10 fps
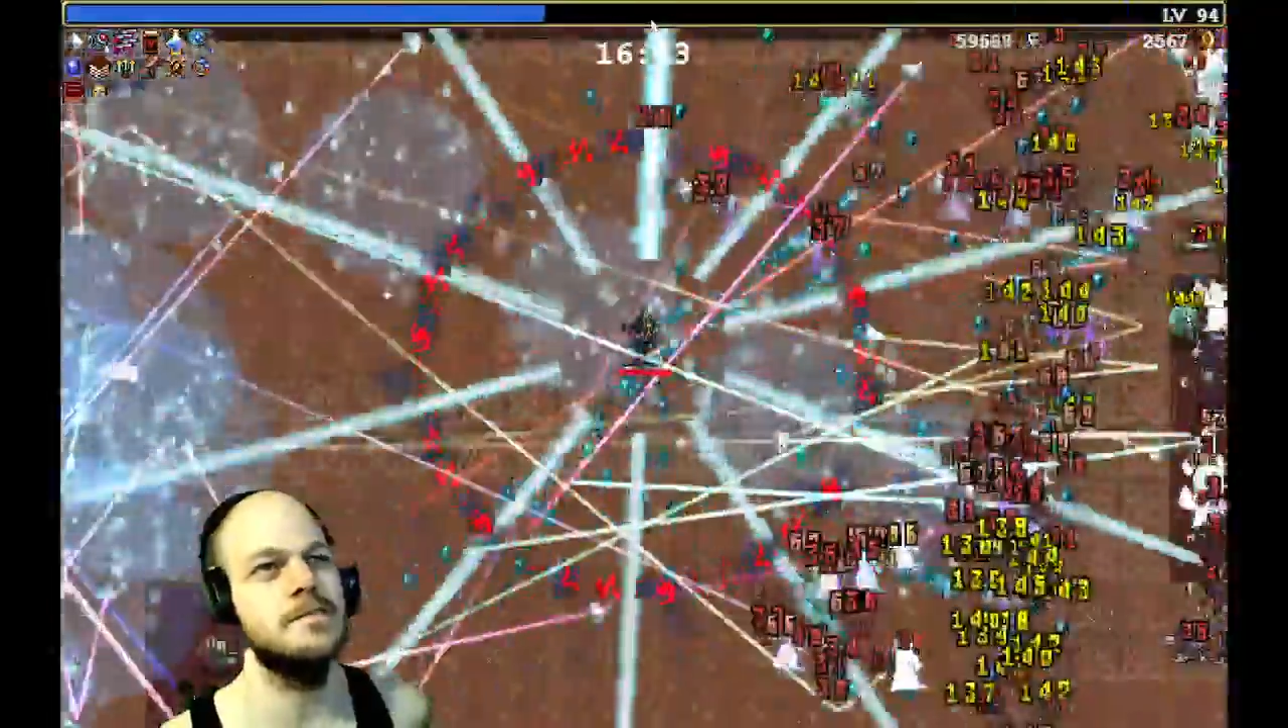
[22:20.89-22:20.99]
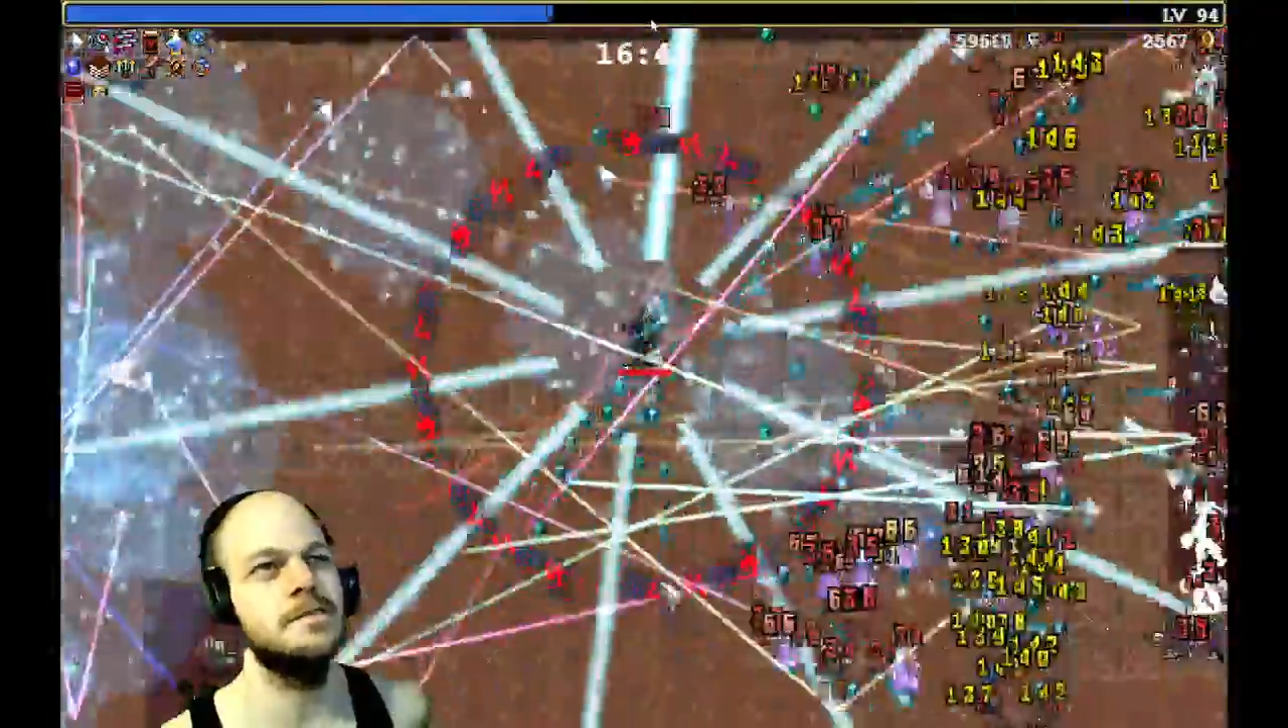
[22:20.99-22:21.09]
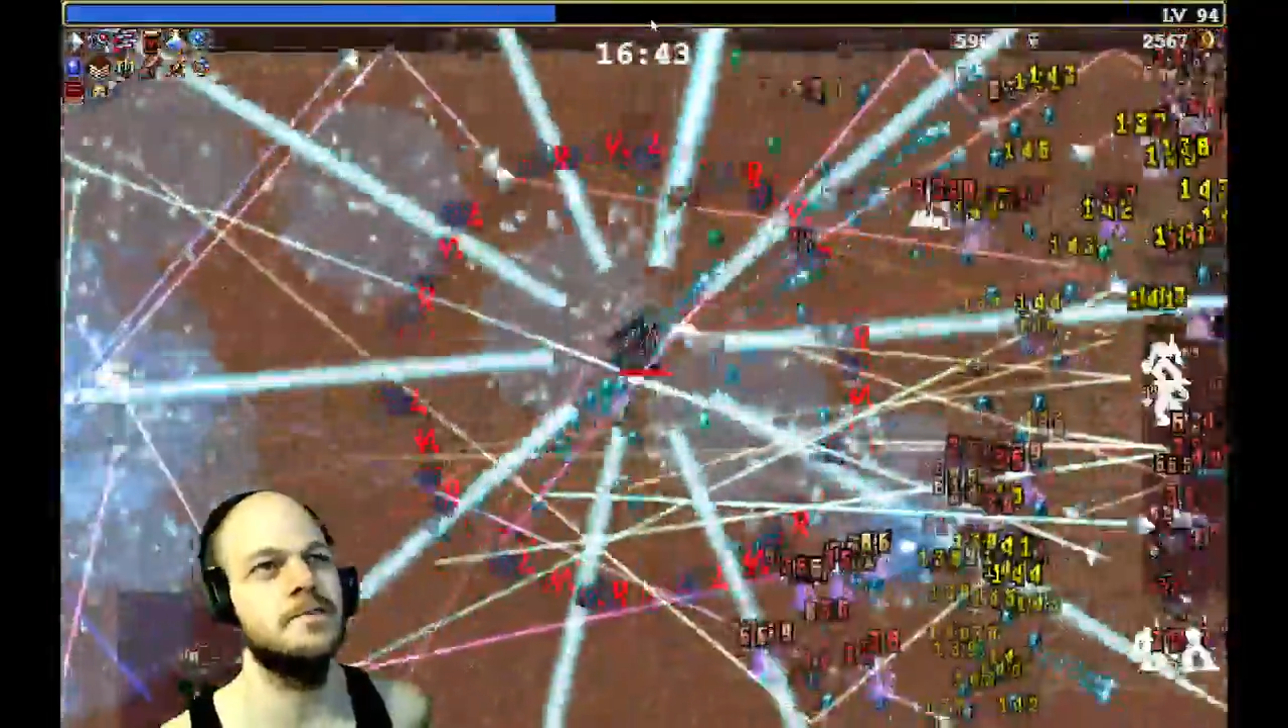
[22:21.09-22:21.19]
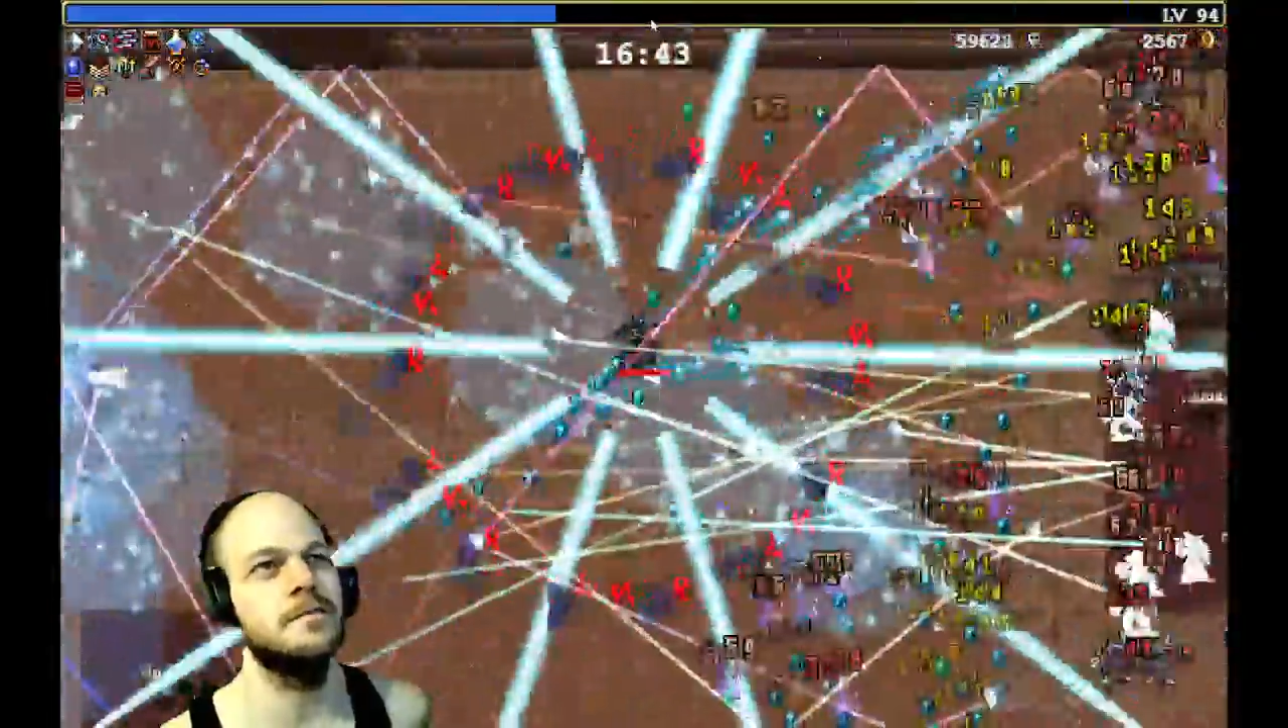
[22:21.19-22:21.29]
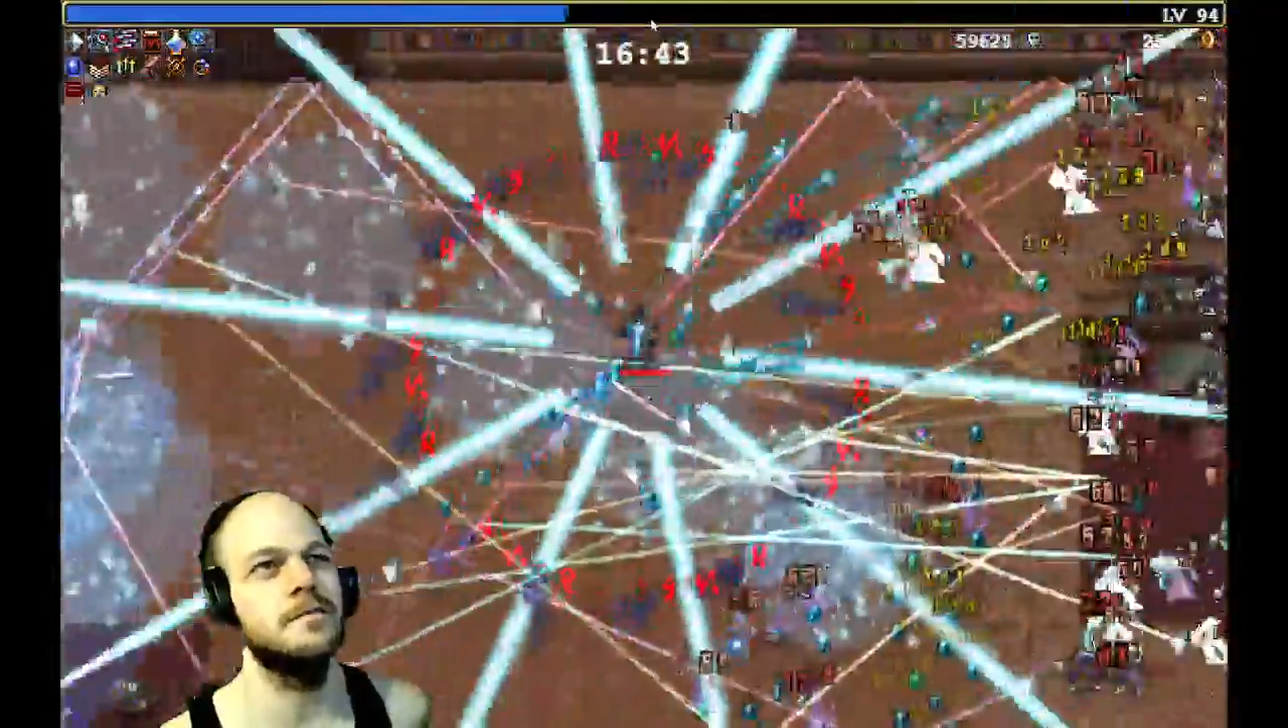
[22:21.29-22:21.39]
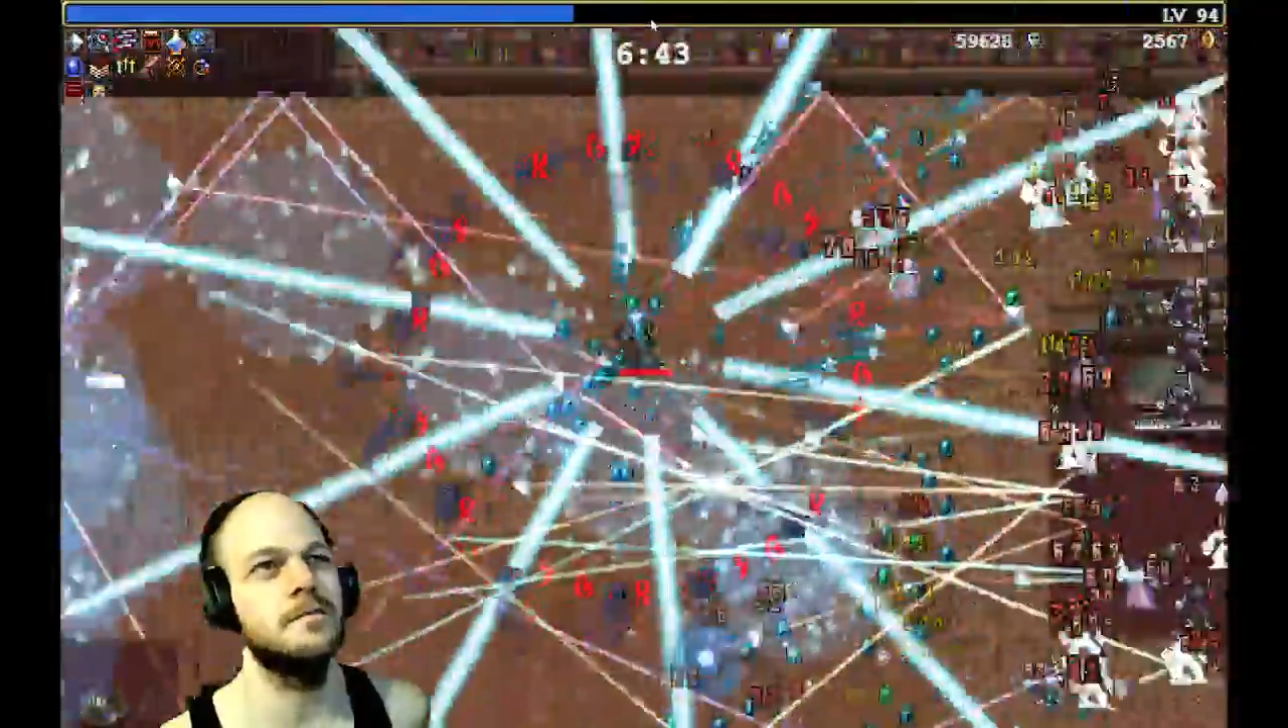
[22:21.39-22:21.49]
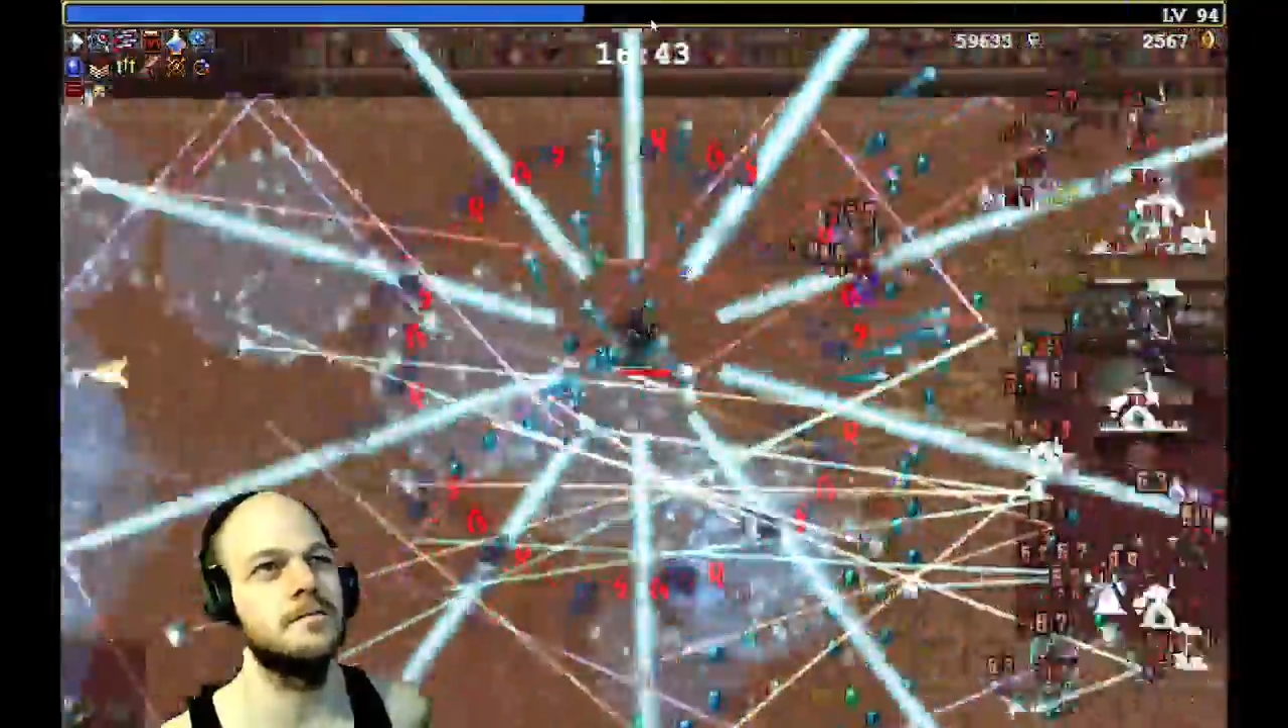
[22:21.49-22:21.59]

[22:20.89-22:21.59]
could lose